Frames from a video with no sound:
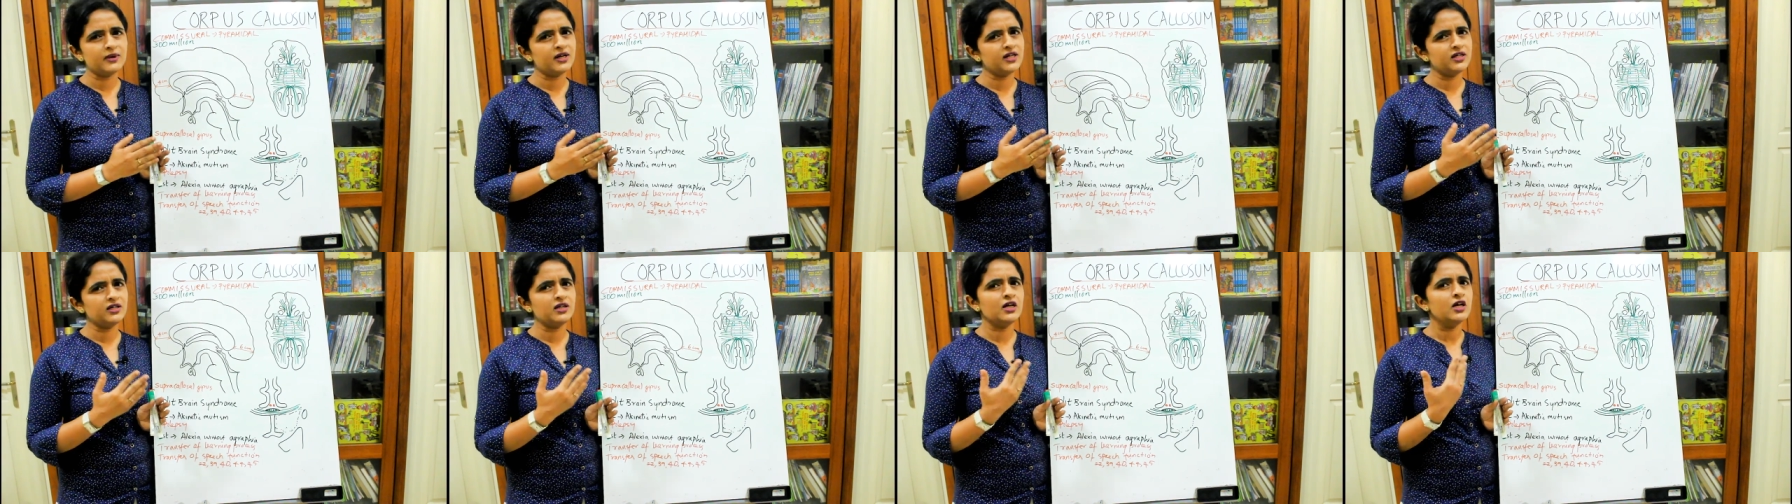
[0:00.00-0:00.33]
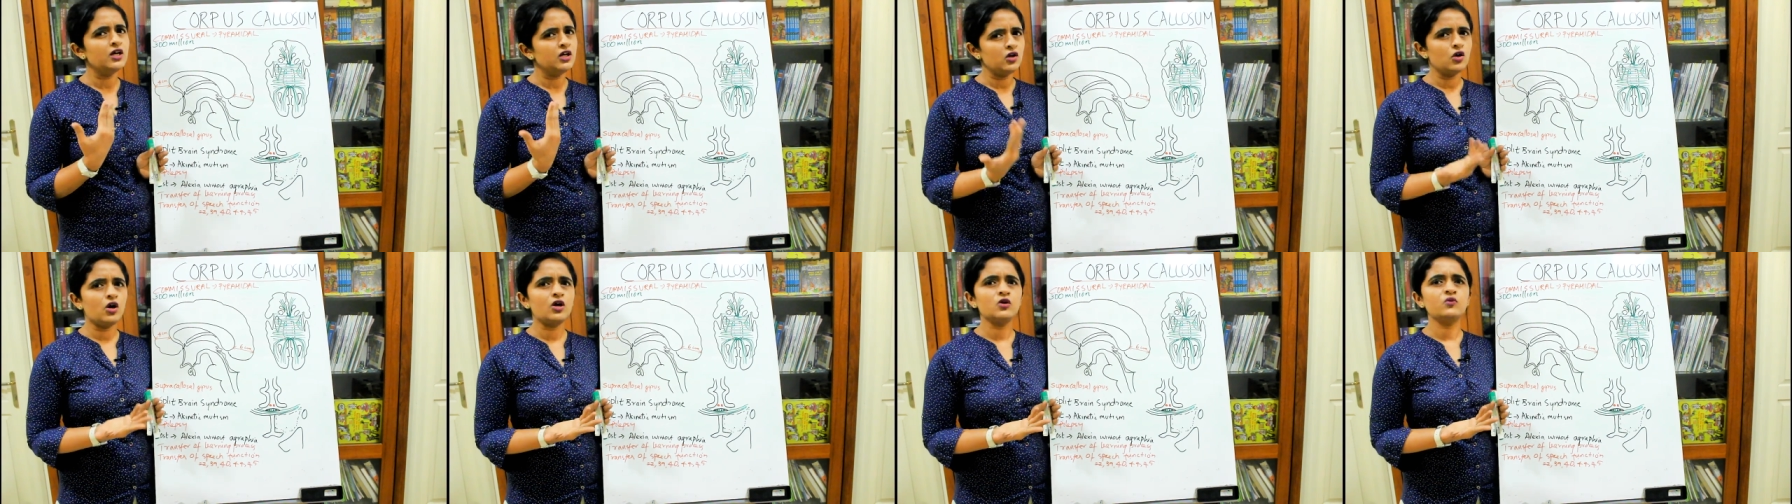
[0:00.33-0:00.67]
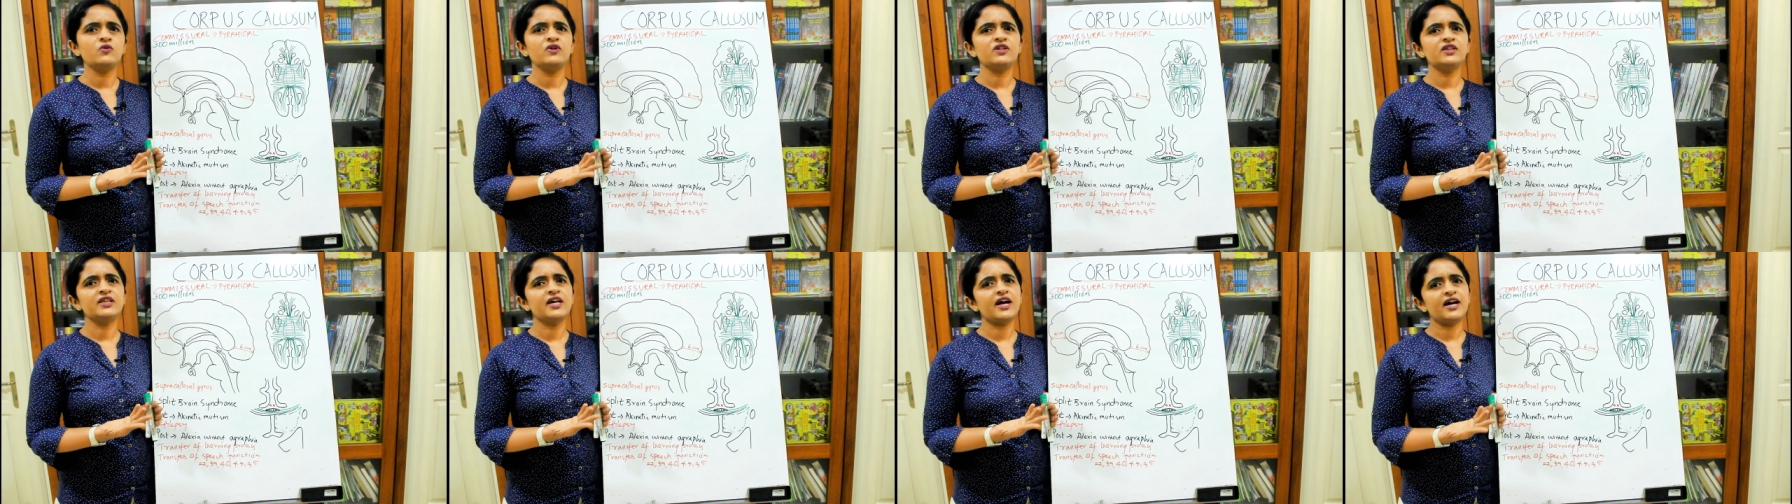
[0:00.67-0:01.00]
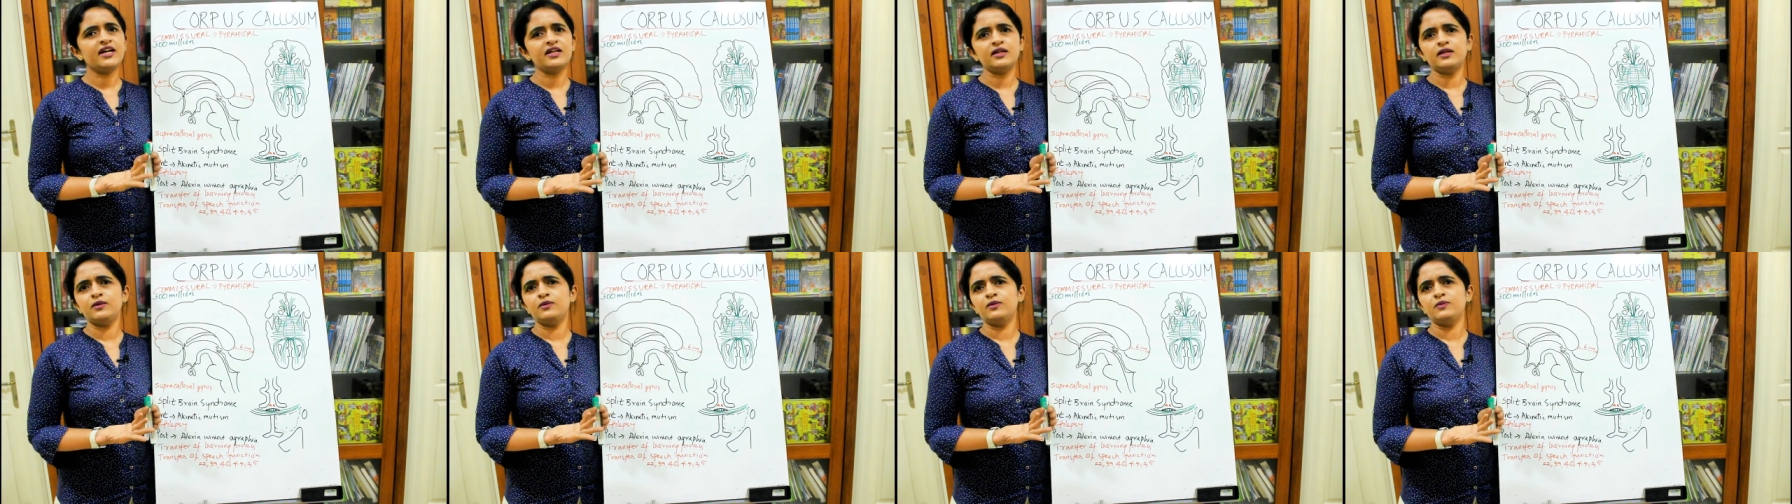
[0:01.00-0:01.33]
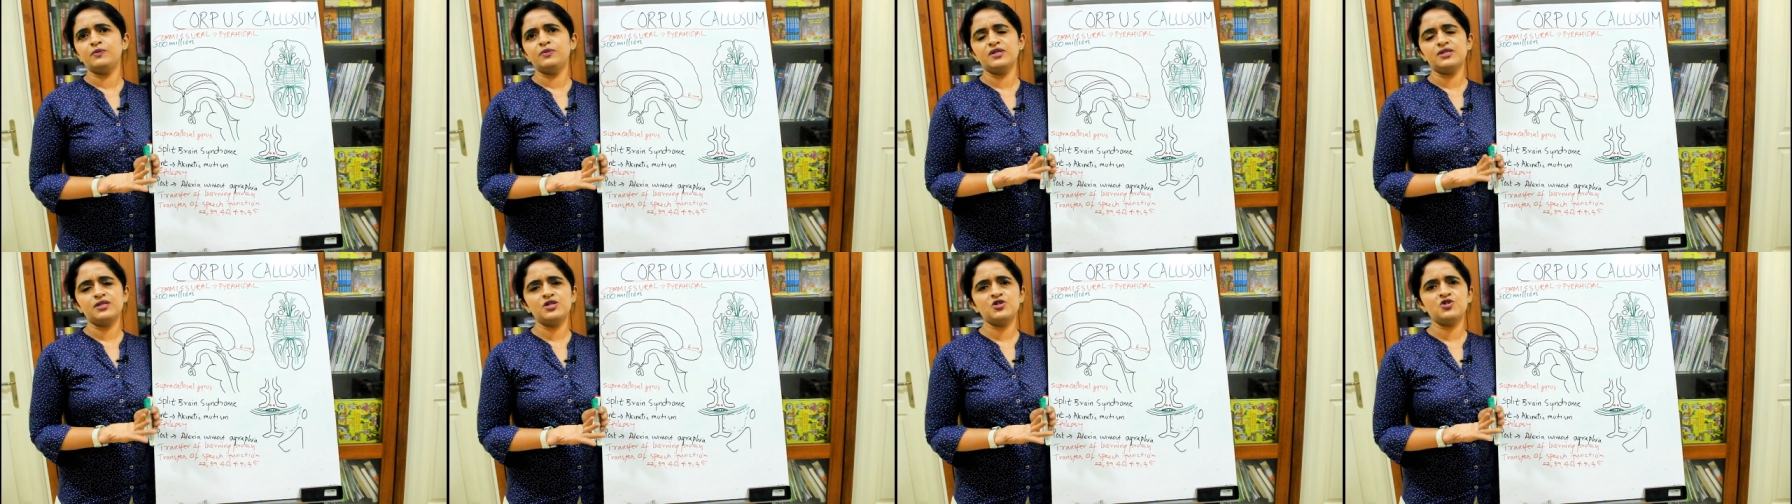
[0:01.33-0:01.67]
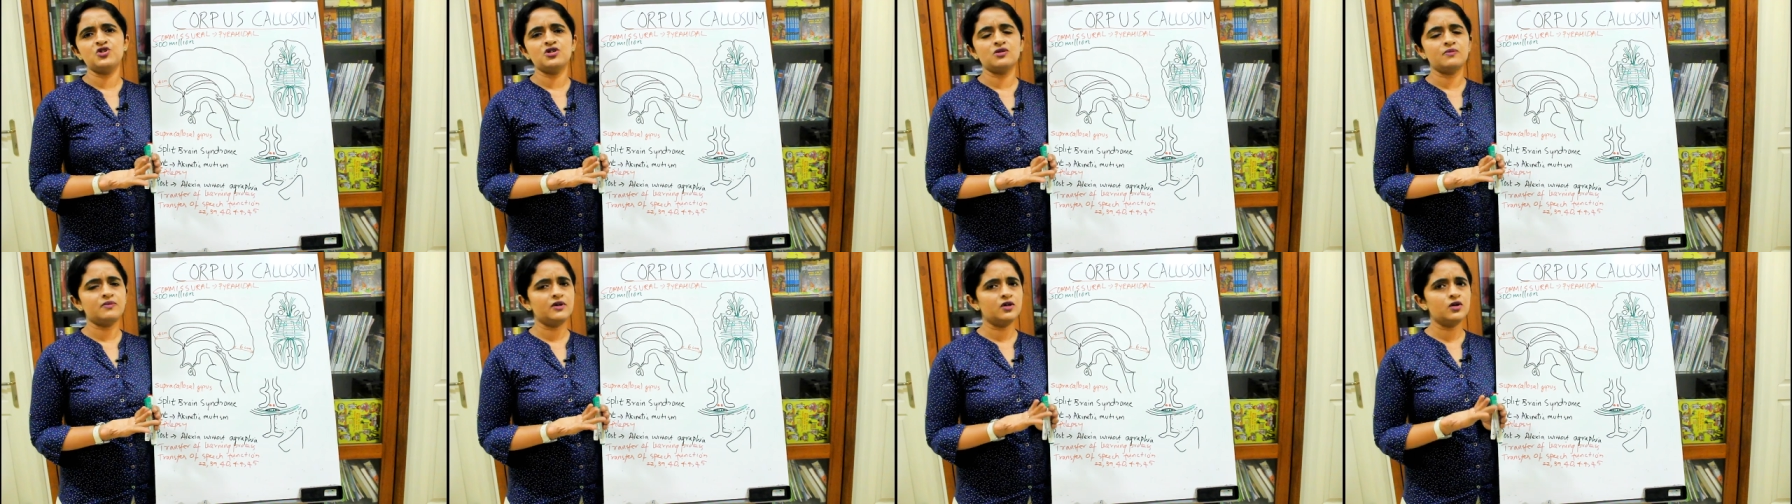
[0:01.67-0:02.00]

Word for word: but not with that precision